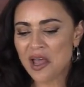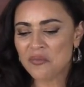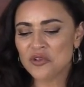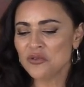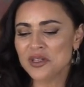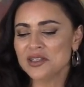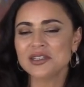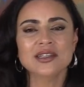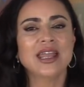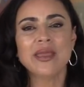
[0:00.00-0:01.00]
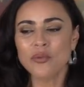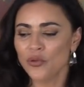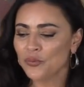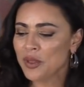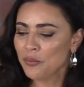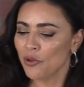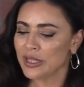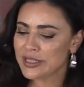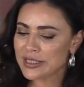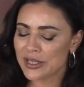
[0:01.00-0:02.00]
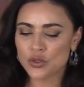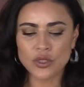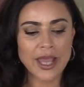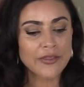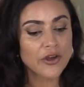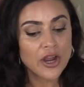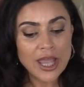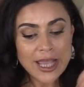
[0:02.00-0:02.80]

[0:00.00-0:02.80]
I'm doing this in Naples. People, let's get together.